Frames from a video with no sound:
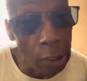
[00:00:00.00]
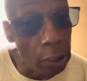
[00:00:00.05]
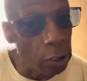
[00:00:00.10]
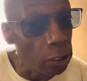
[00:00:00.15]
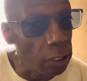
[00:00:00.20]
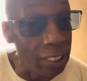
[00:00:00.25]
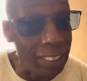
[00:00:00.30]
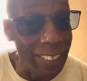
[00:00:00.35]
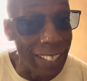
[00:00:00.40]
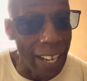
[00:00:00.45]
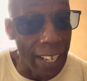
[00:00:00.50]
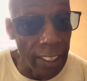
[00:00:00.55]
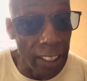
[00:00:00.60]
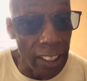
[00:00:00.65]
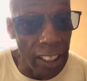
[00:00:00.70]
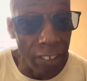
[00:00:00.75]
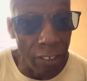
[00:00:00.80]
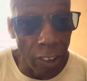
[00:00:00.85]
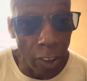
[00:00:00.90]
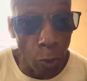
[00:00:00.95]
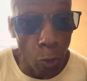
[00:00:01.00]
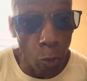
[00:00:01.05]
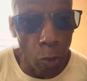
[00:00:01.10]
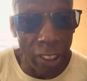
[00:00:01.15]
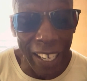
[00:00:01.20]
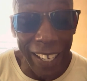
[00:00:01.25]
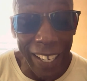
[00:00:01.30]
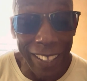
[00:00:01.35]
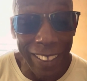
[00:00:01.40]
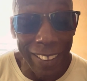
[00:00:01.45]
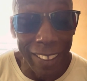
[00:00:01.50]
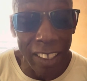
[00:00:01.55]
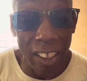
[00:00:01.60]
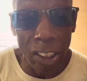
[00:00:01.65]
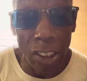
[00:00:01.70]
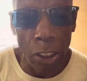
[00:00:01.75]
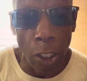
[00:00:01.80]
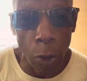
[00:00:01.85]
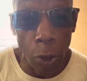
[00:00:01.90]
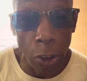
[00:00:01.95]
She's not even,
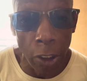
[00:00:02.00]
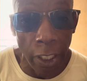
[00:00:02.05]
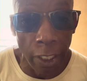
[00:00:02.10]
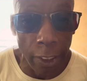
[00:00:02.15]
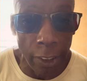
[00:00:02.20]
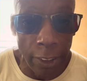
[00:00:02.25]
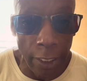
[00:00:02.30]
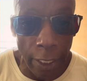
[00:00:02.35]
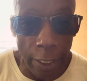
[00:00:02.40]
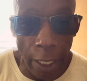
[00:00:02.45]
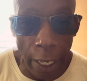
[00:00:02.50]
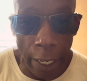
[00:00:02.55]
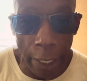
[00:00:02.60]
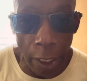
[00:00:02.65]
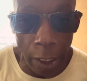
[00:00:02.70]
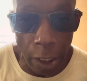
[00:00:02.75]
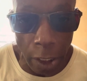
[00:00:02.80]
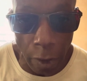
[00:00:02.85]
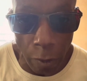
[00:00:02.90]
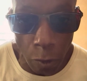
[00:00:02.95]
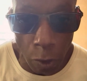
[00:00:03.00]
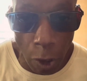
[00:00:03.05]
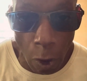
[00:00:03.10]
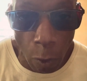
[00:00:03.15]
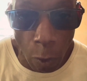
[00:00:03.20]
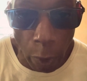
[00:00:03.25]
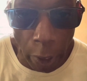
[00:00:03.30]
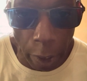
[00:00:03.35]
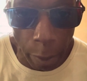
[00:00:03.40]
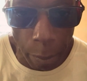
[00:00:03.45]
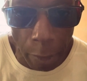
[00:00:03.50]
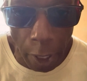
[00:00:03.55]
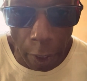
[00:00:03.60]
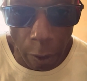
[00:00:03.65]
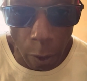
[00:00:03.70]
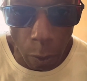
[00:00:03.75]
Social Security said they didn't even know where the mother